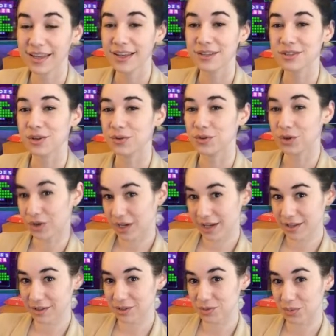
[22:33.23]
So your
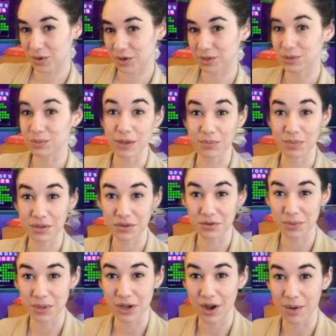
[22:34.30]
English words might be a little
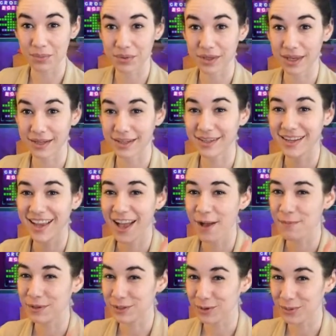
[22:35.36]
bit complicated,
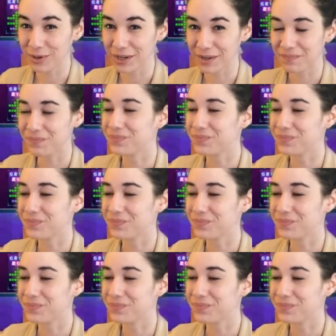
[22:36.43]
but don't worry.